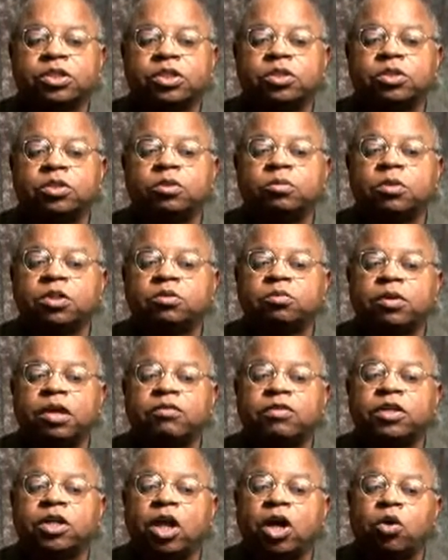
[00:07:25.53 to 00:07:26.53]
school was
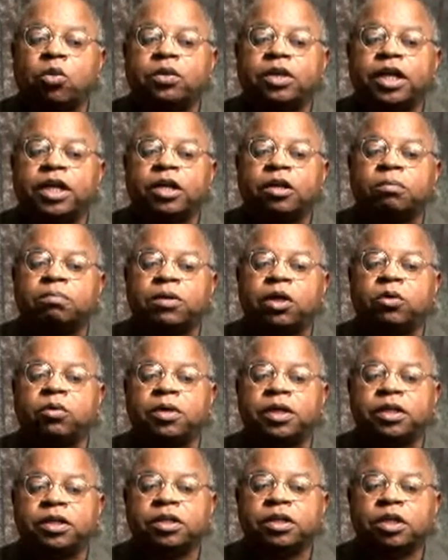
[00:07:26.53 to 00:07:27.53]
Reverend Odell
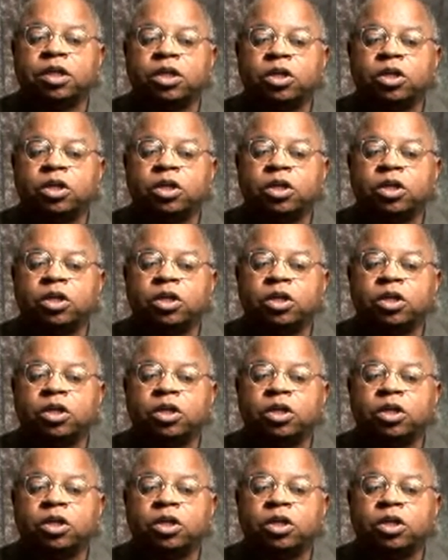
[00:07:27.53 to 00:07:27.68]
Bowen,